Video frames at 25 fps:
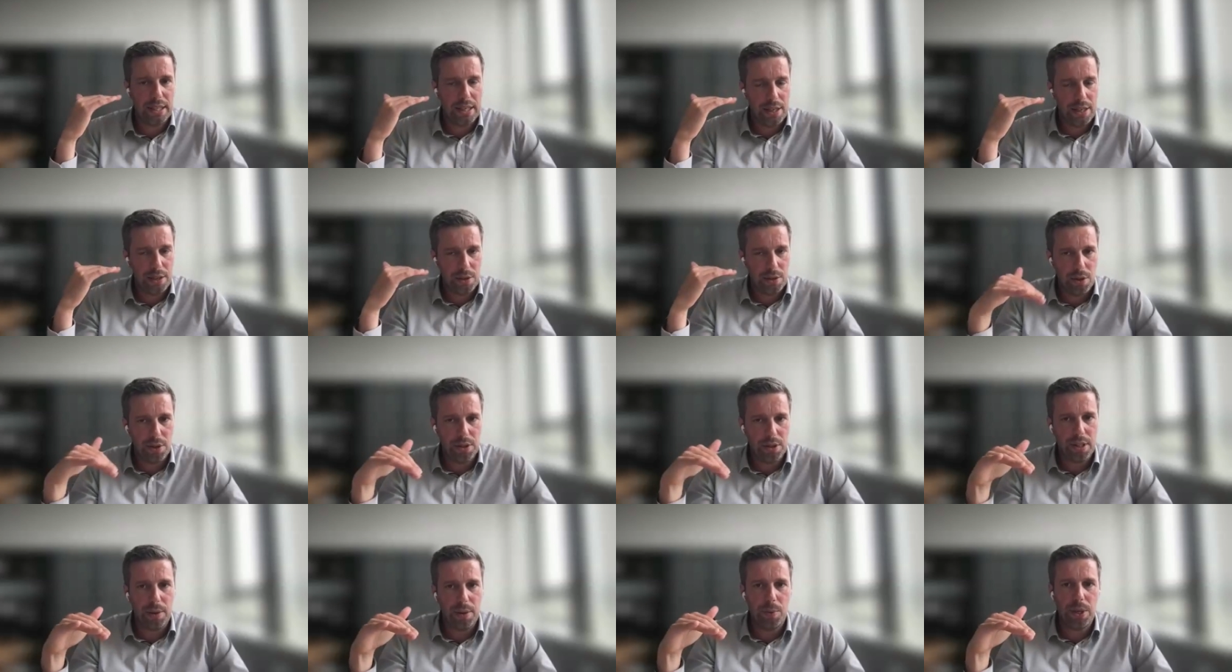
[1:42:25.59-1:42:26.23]
he
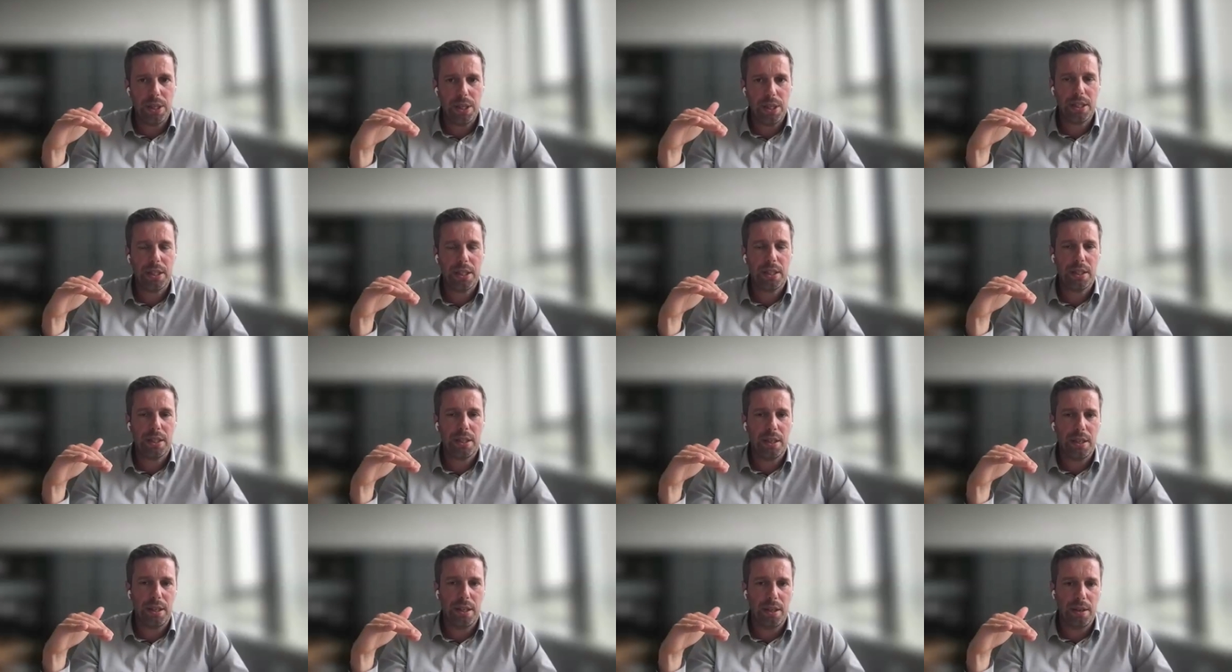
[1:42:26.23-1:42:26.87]
thought that
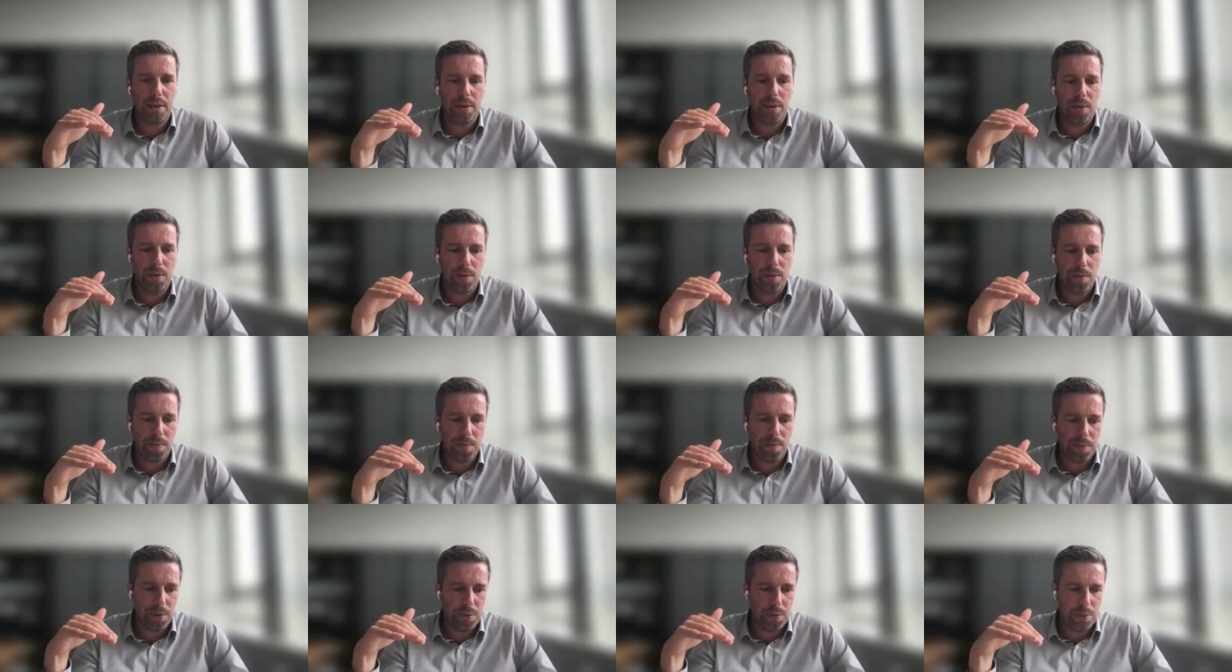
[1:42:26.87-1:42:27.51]
was
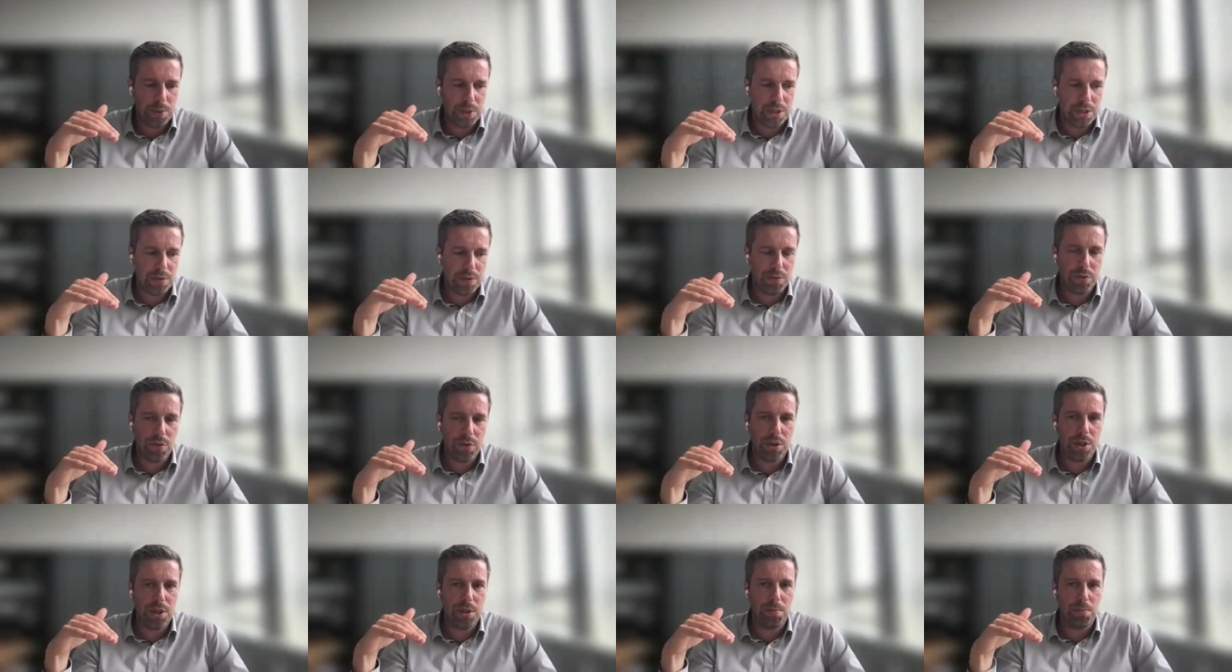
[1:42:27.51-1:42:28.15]
the reason
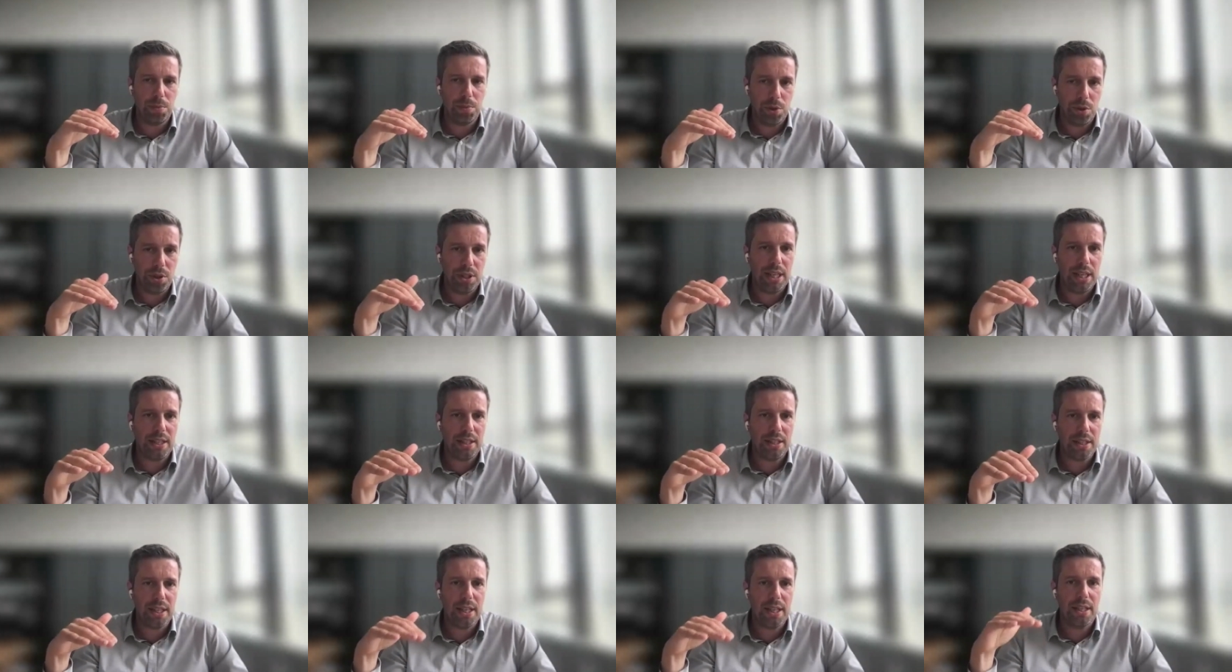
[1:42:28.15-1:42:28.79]
for the
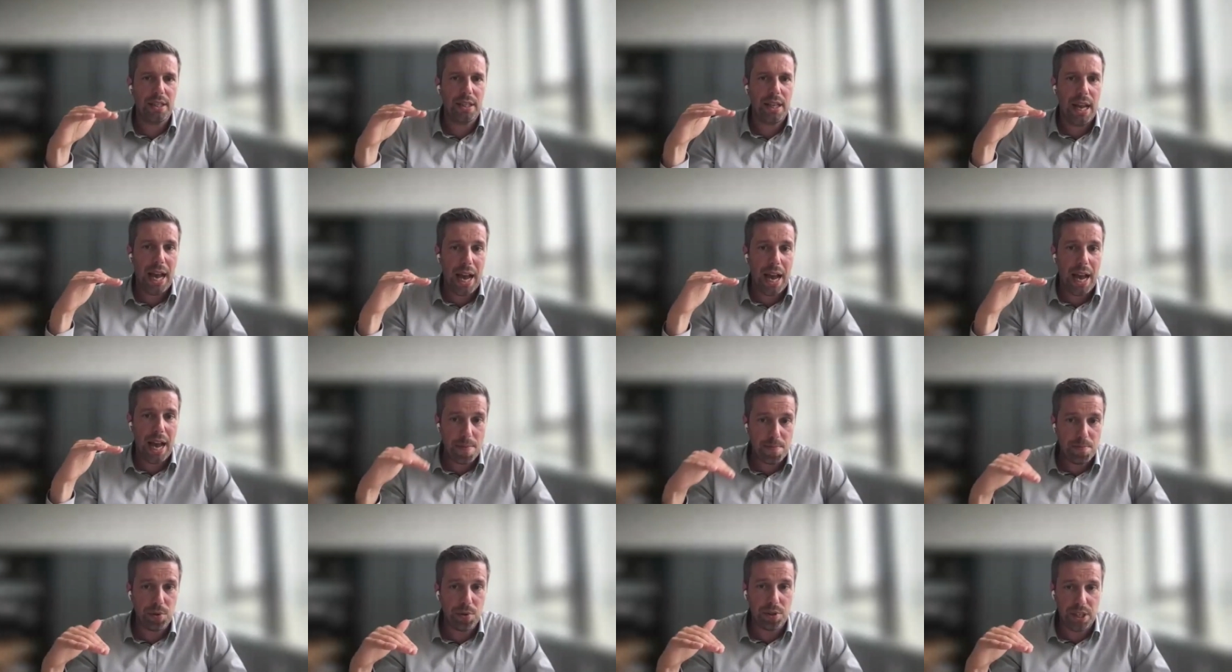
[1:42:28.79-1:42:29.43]
post-exercise
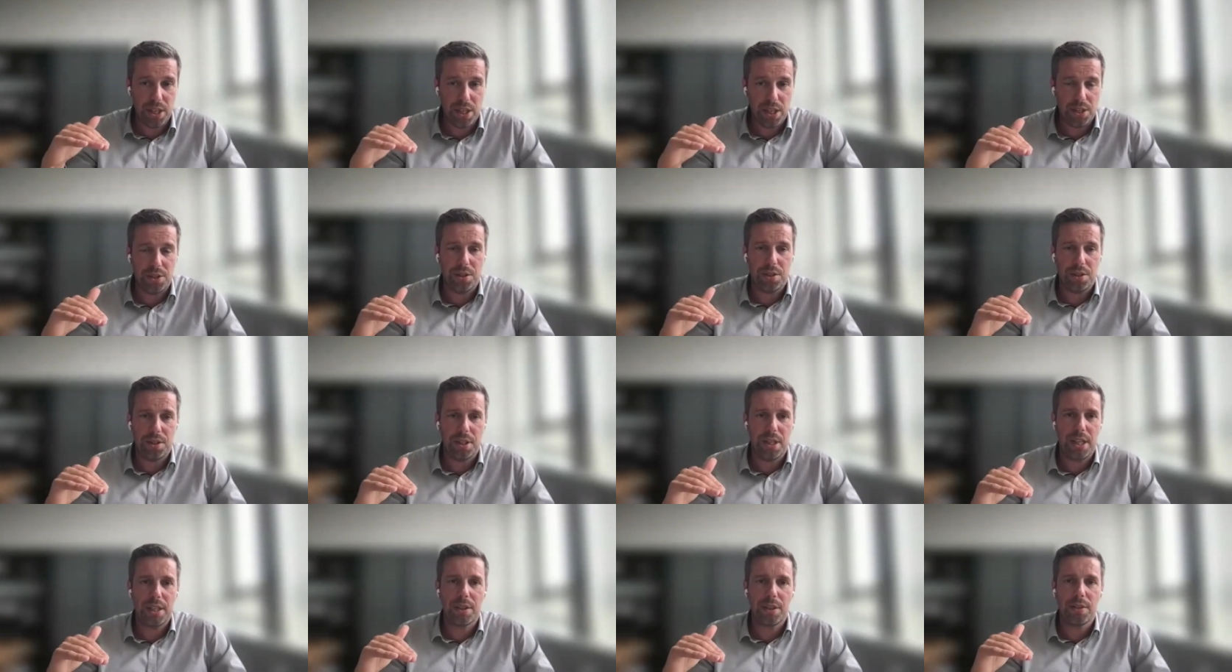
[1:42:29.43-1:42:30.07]

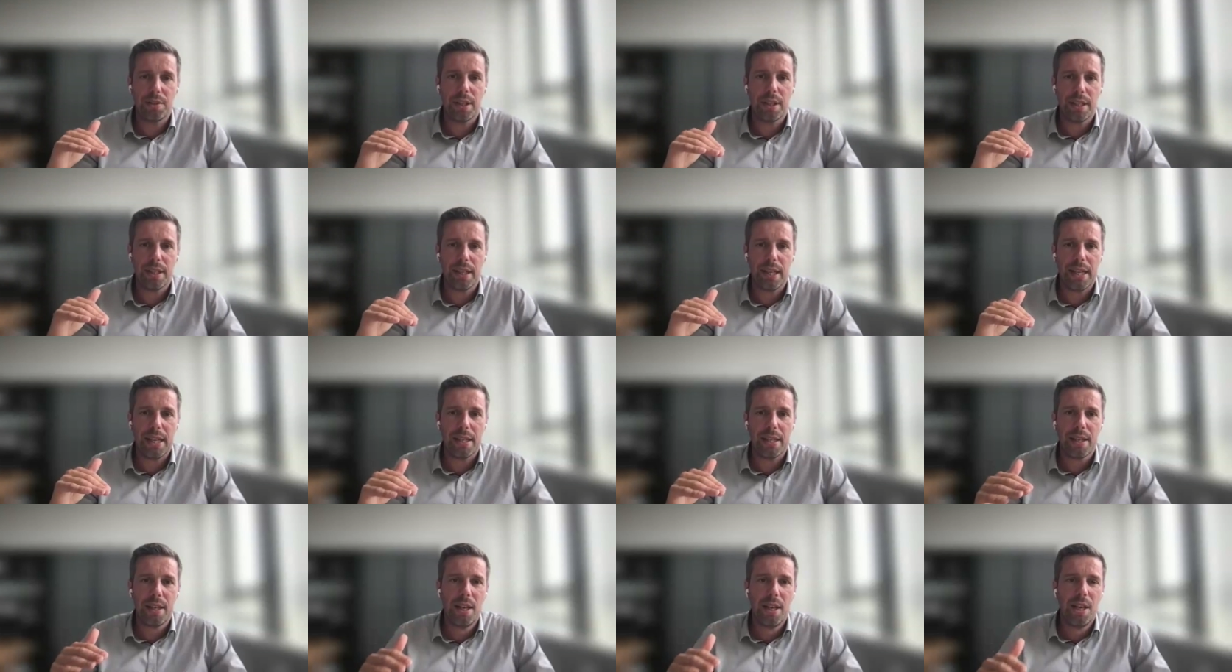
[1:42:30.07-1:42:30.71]
hypotension that you can
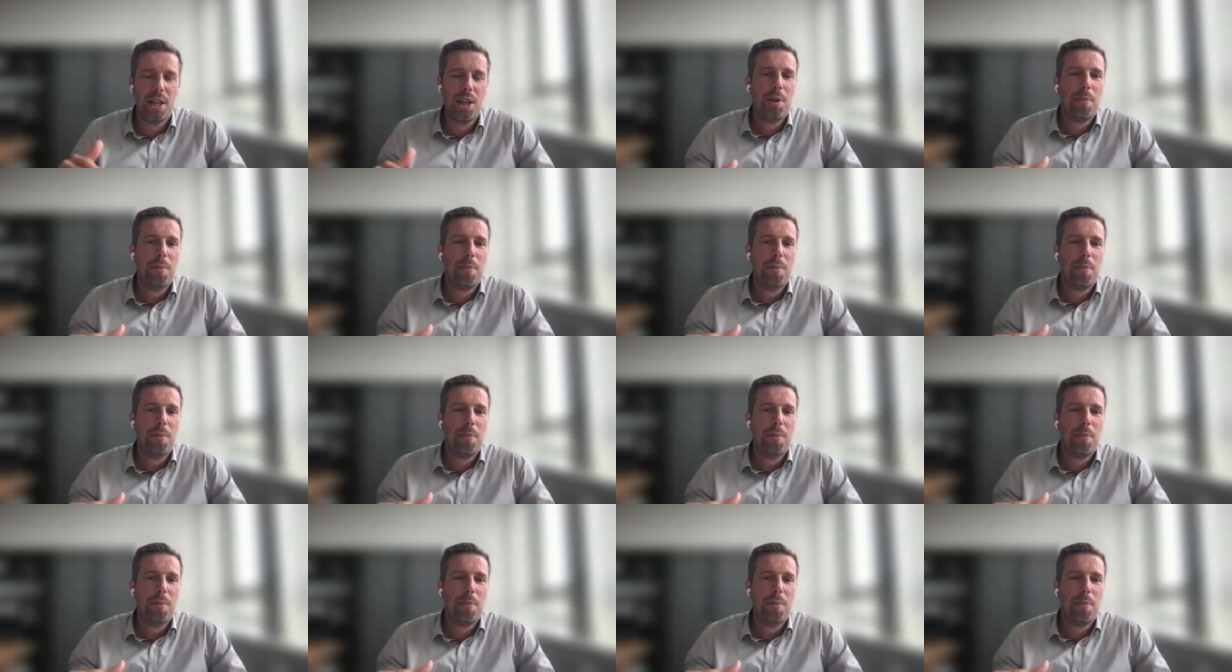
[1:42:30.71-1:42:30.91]
get.